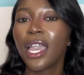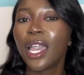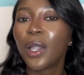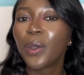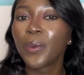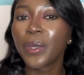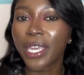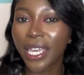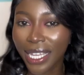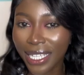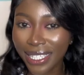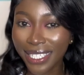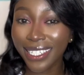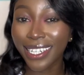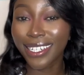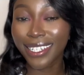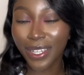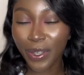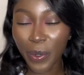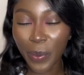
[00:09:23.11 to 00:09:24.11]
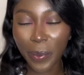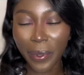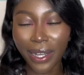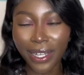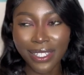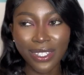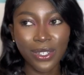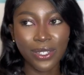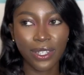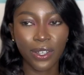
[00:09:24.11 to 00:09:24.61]
we get to the nail part
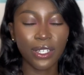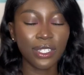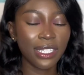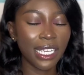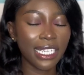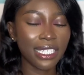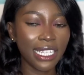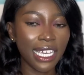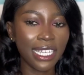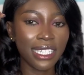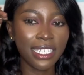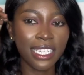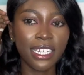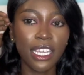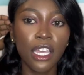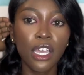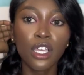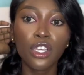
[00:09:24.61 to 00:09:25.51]
because I was so excited.